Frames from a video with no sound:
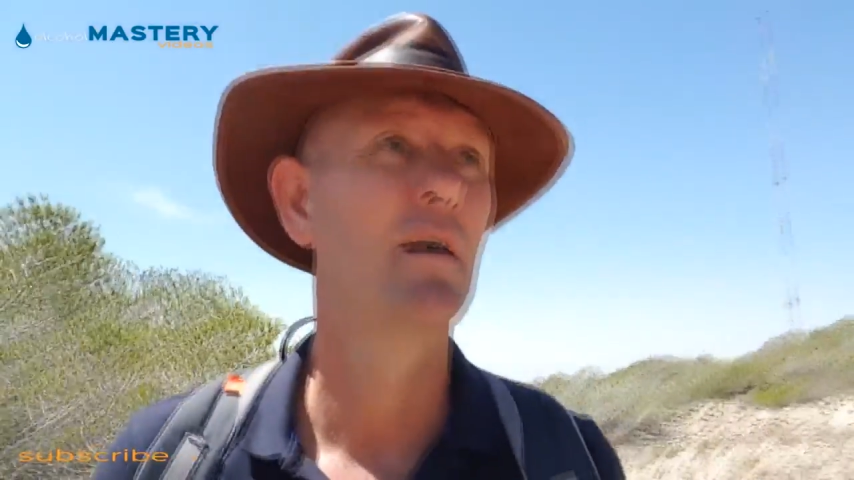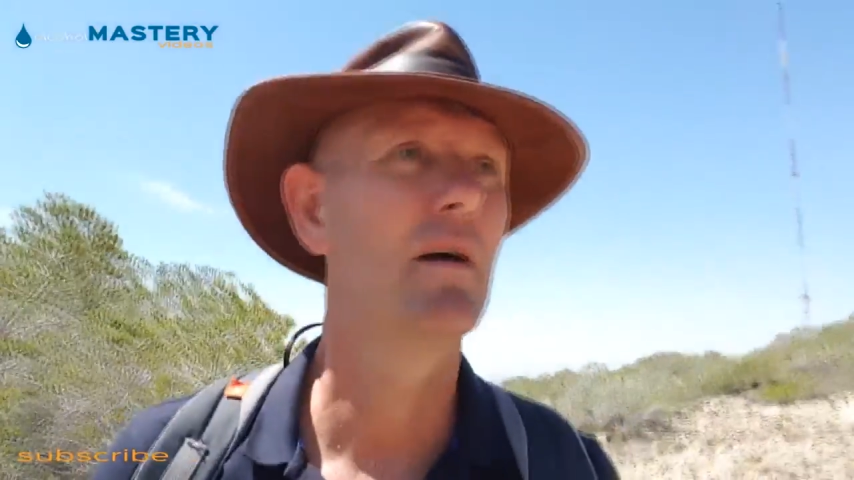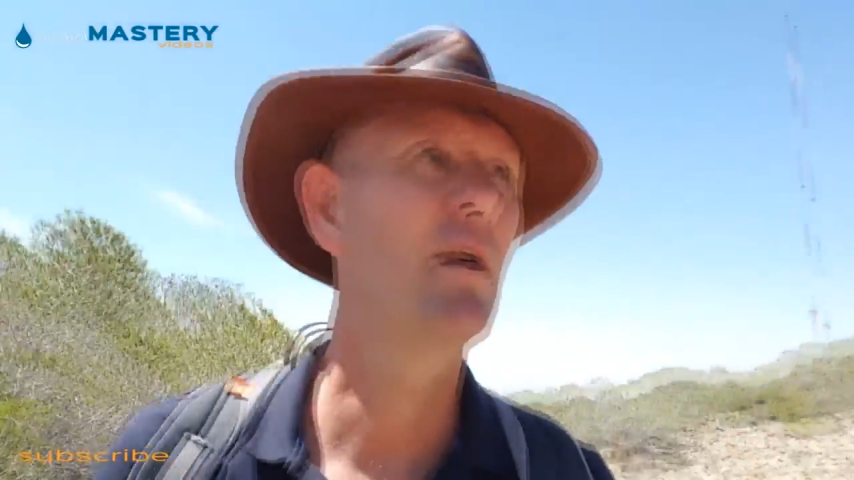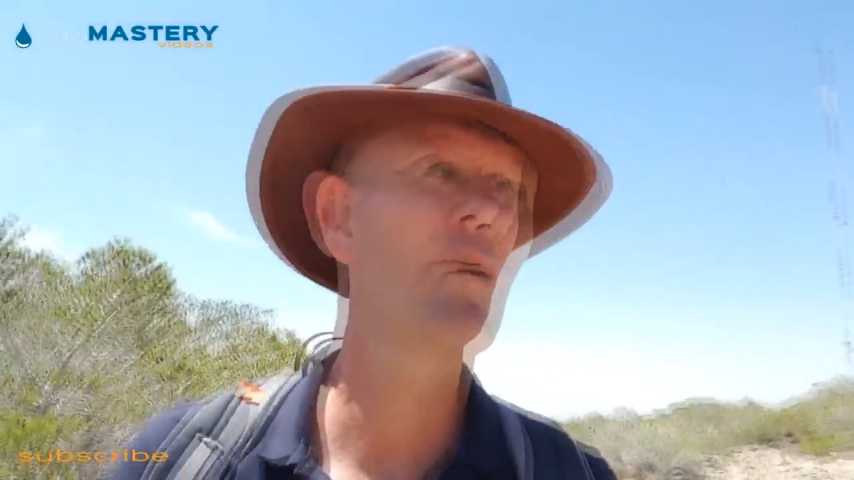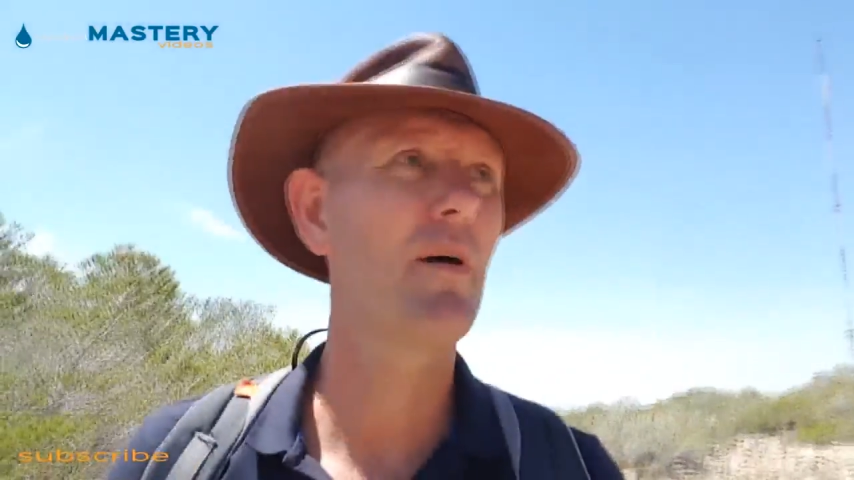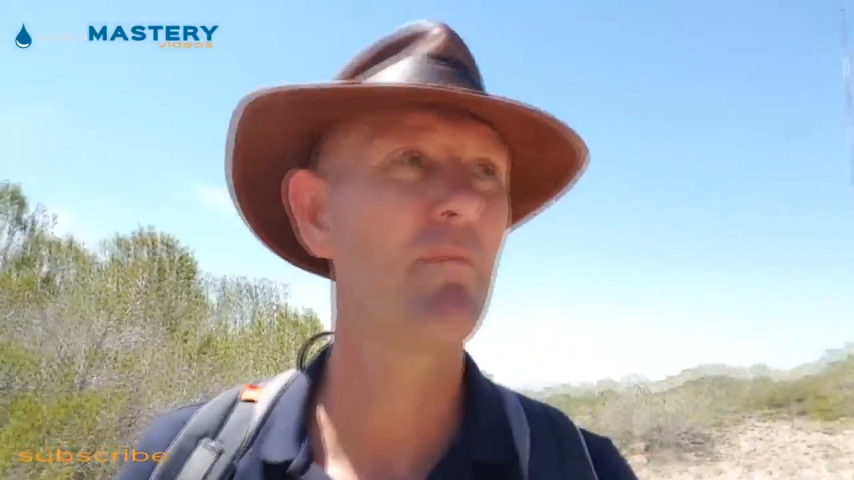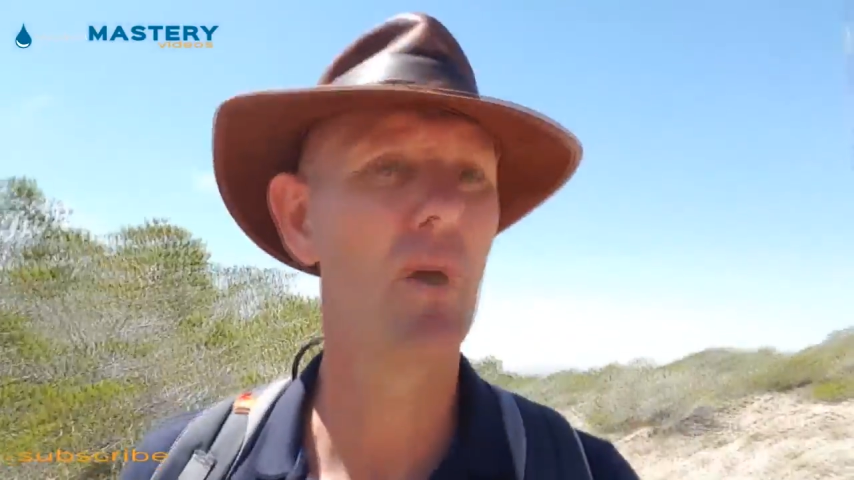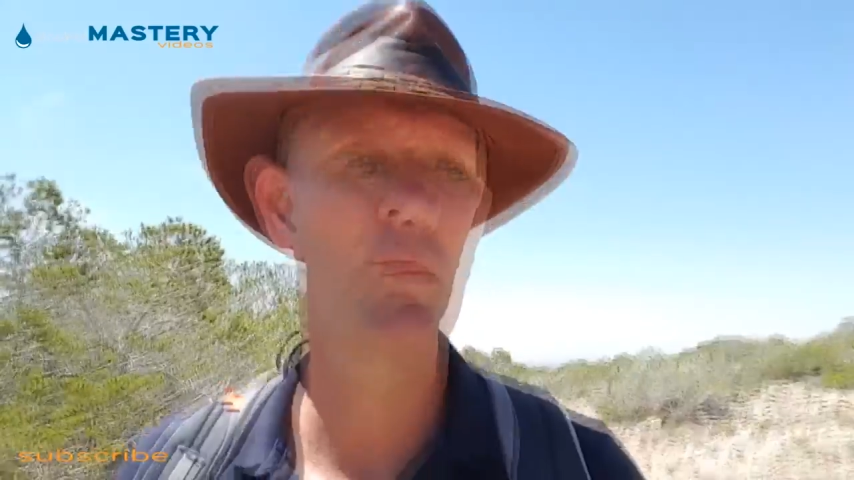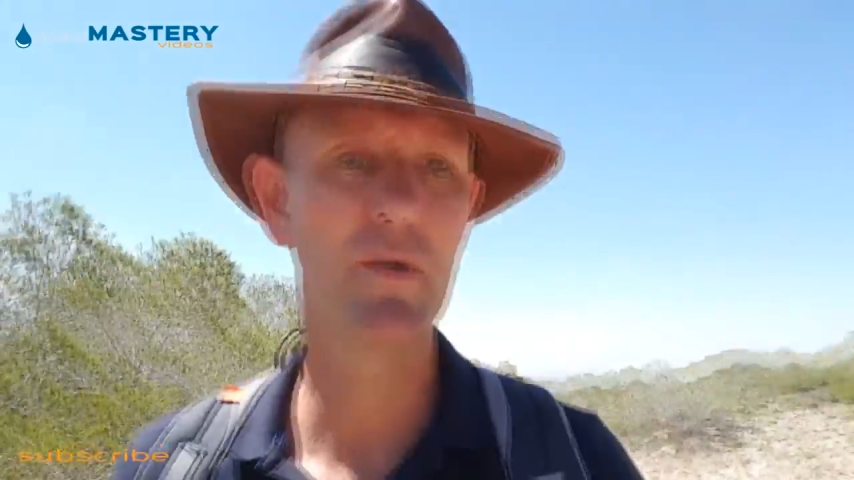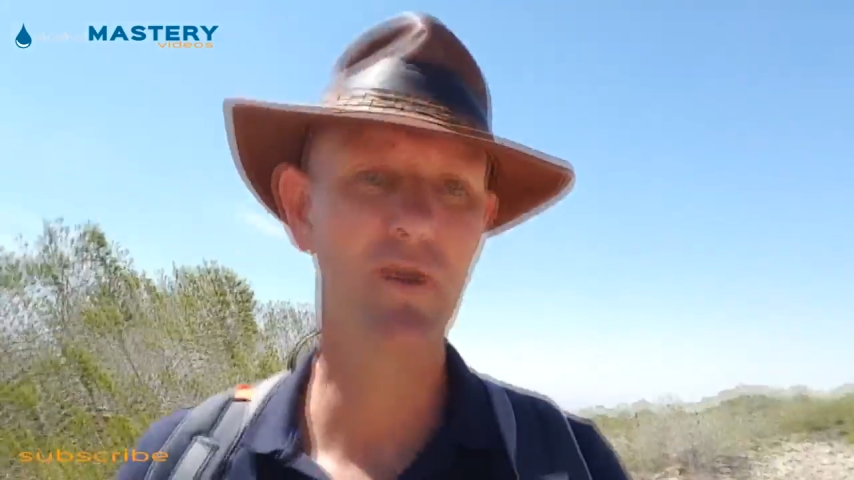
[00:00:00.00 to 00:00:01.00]
You know, that
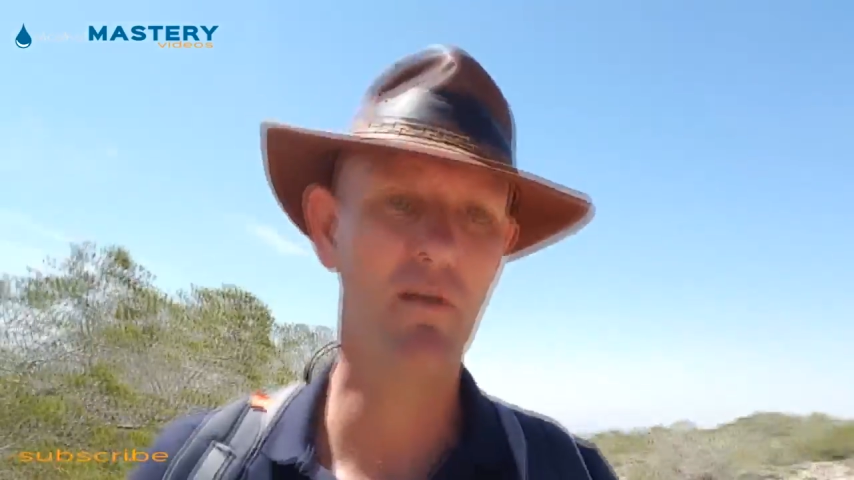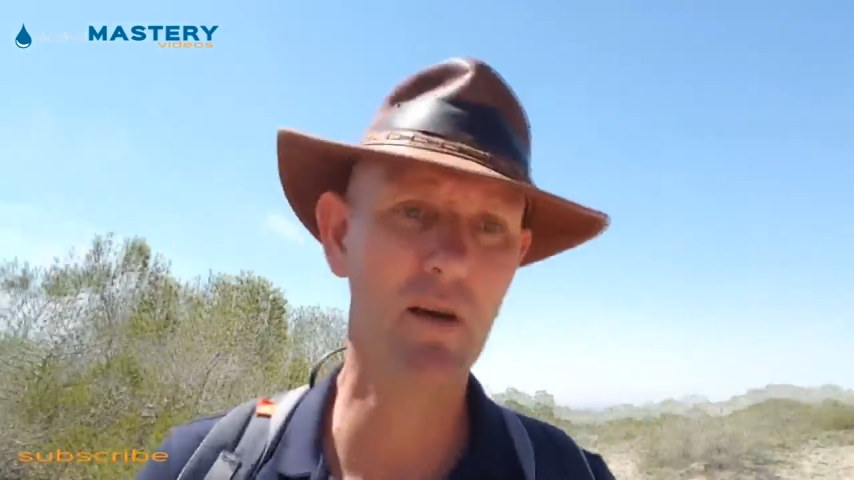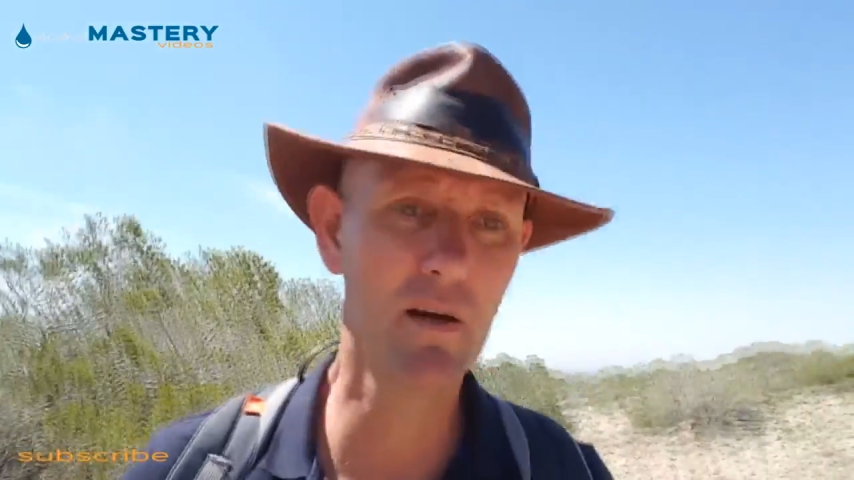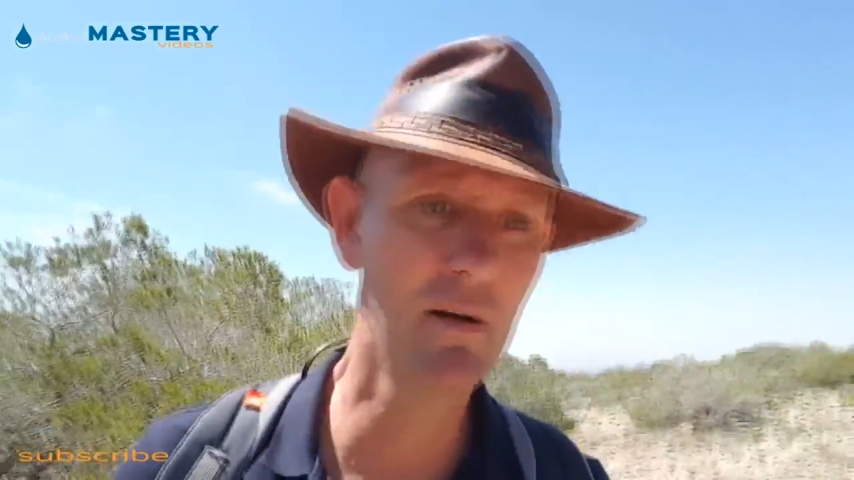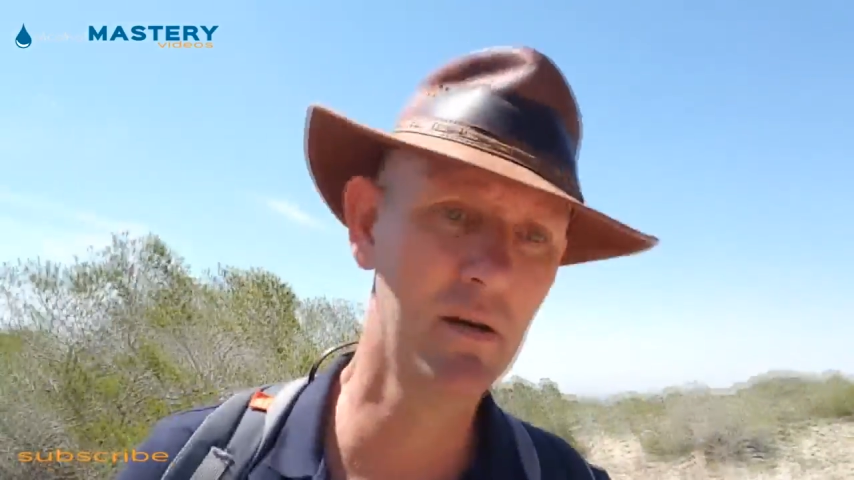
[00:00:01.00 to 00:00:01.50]
momentary